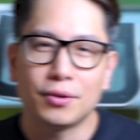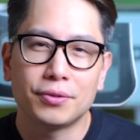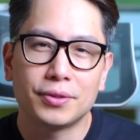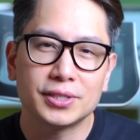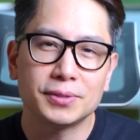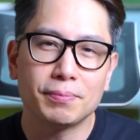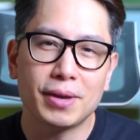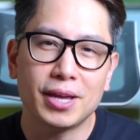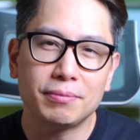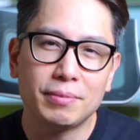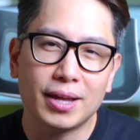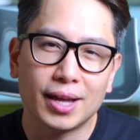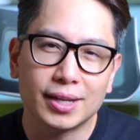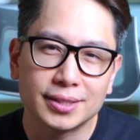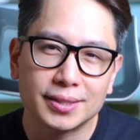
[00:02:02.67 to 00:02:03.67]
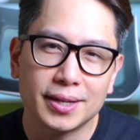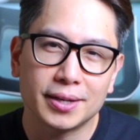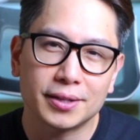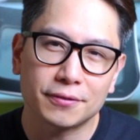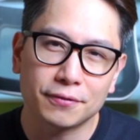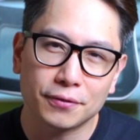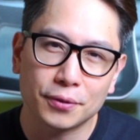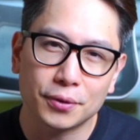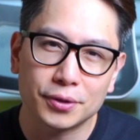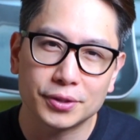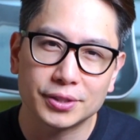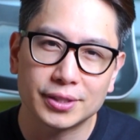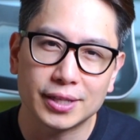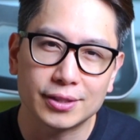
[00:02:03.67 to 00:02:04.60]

though this made me hesitate at first,